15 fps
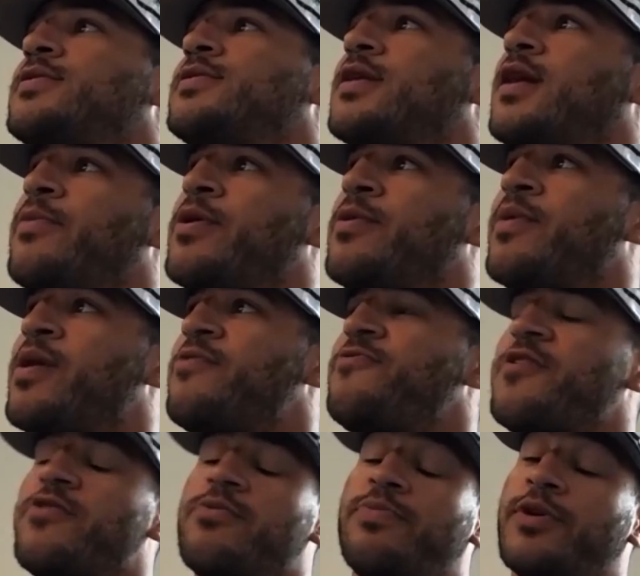I mean, my
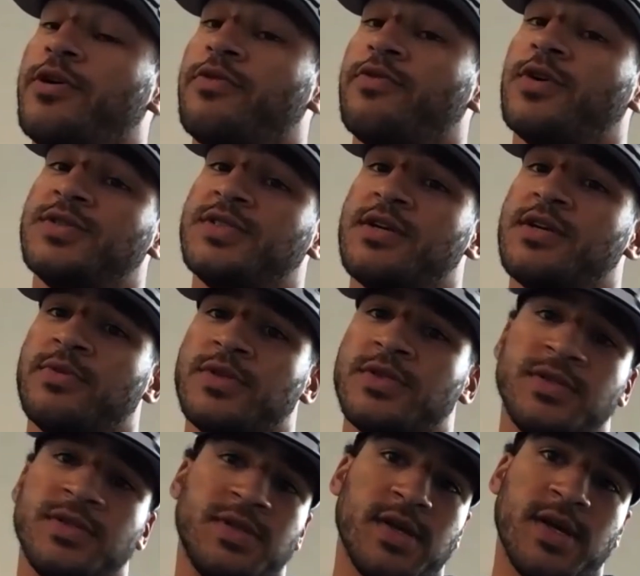favorite player of all time
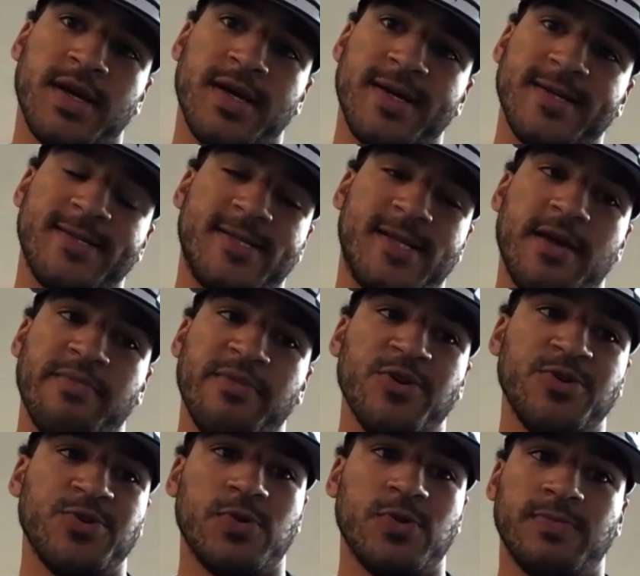was Stan
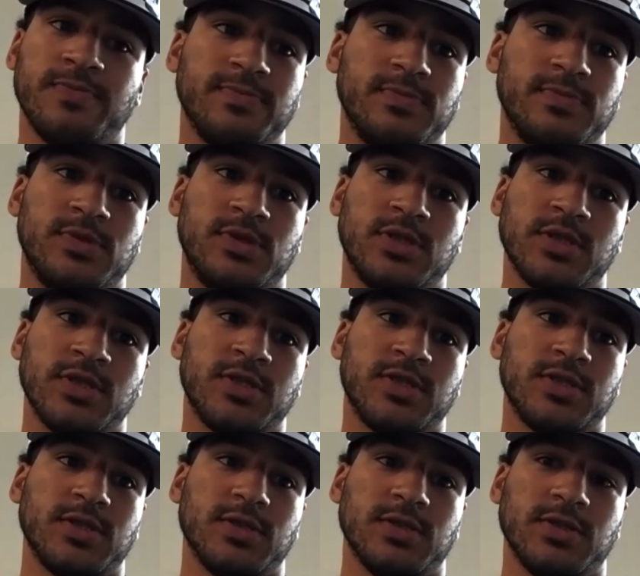Musial.
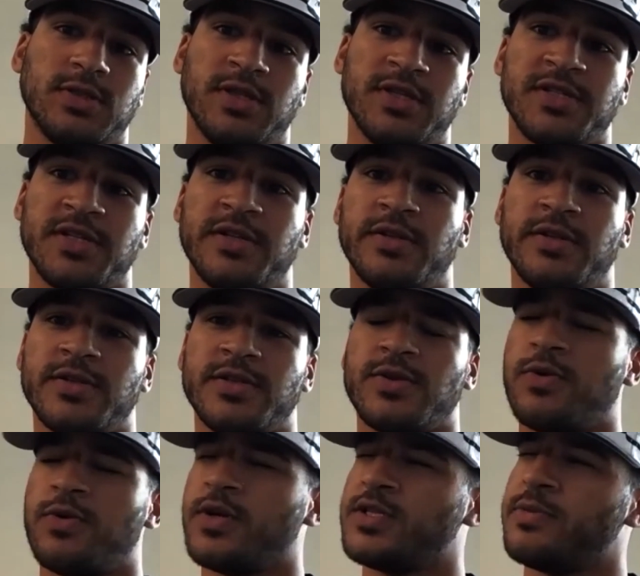Just listening to the
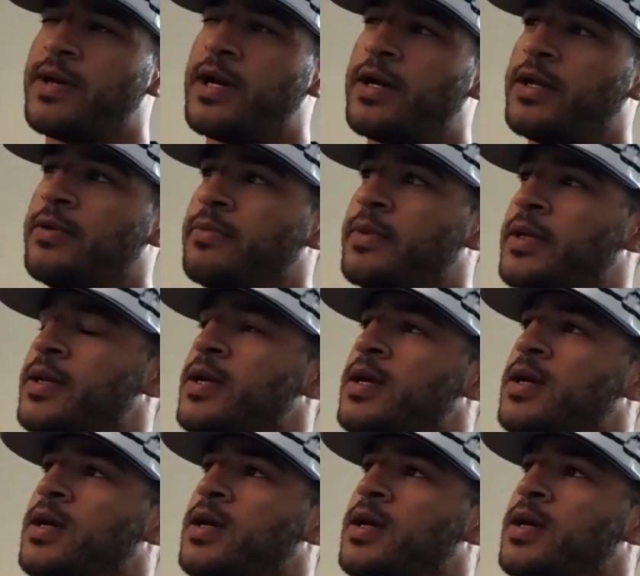stories about him and